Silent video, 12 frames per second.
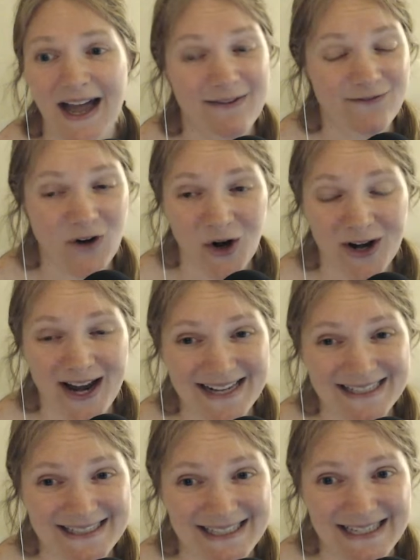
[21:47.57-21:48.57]
far
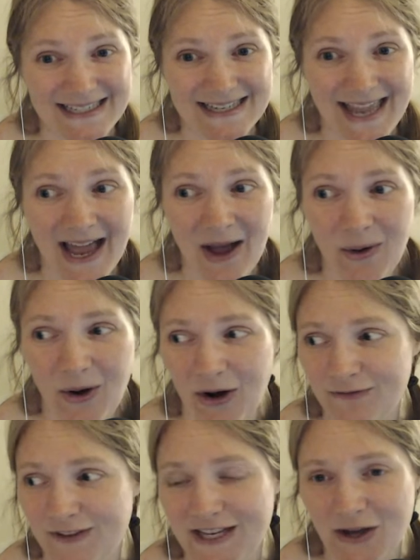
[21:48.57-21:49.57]
exceed now
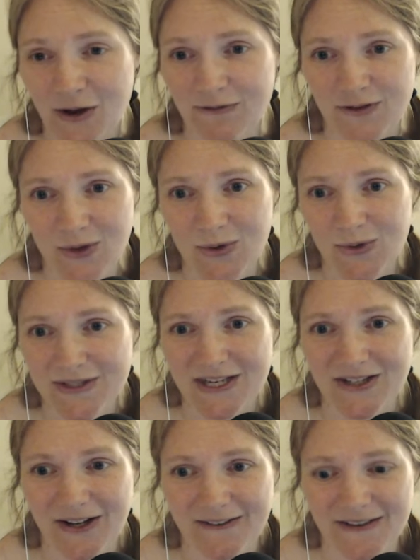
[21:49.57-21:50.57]
our video views
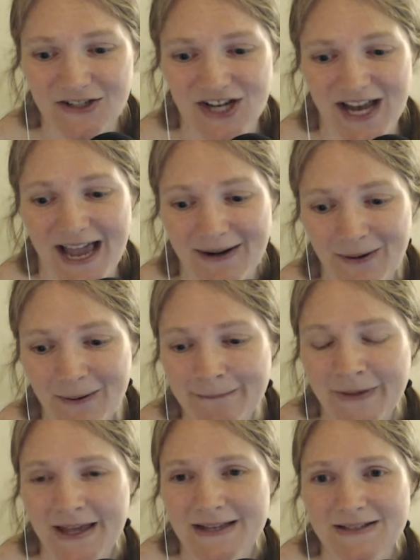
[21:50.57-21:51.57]
here on the channel.
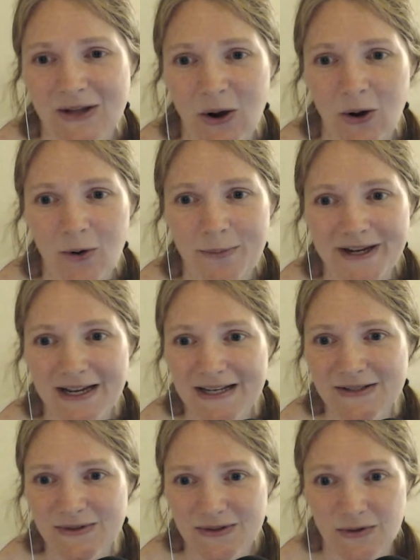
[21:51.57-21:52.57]
So
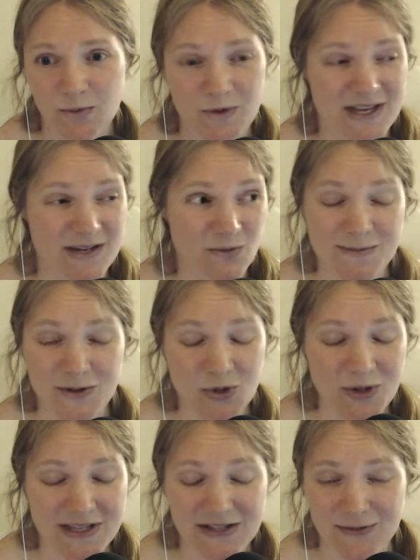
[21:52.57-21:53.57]
because we've been
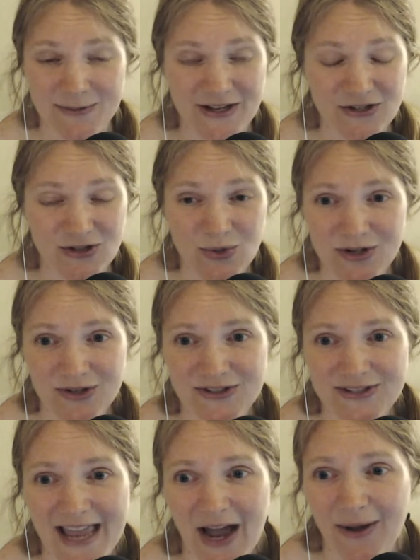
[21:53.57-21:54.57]
doing this for about 2
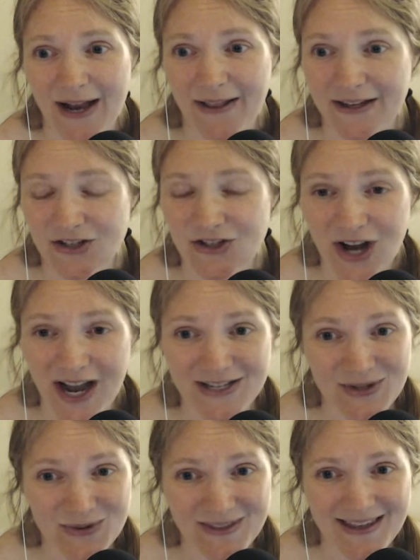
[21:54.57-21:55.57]
years now, and I like to try
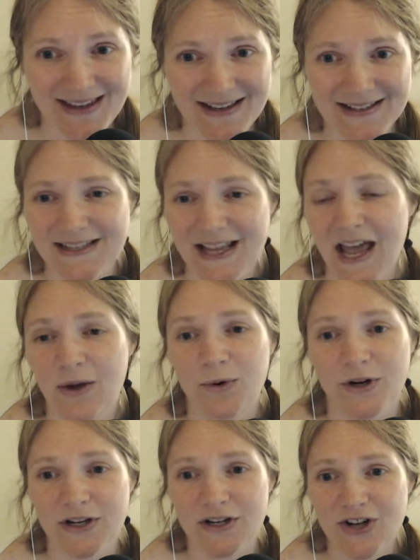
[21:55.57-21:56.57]
new things,
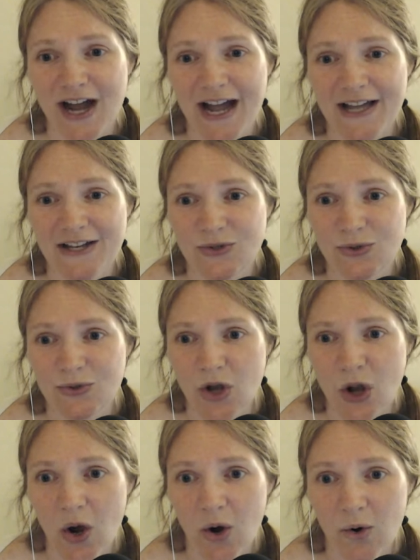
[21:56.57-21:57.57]
we're going to try to
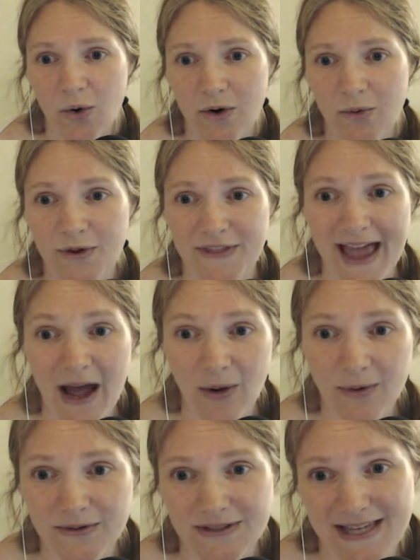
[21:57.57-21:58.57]
go
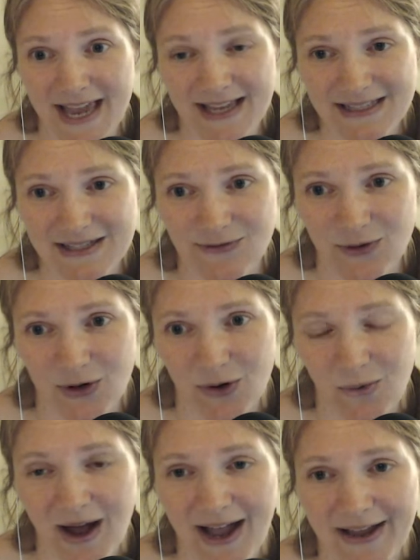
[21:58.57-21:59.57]
without guests for
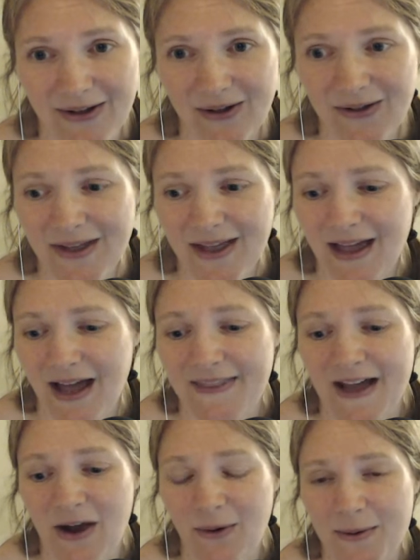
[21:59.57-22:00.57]
a while.
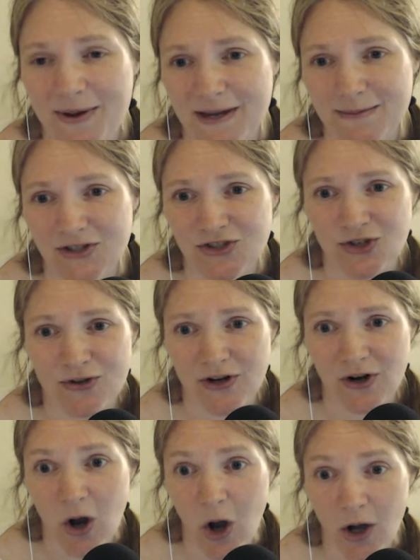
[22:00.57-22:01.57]
That way we can be sure that
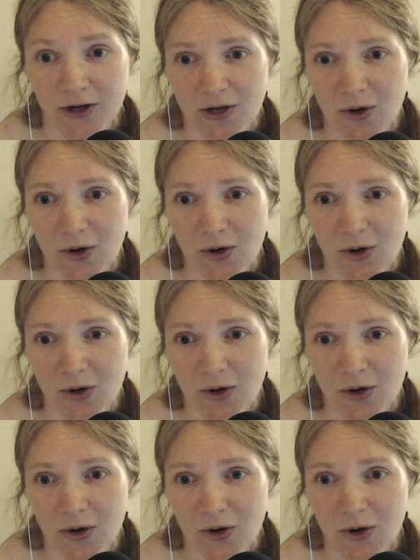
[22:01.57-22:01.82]
our audio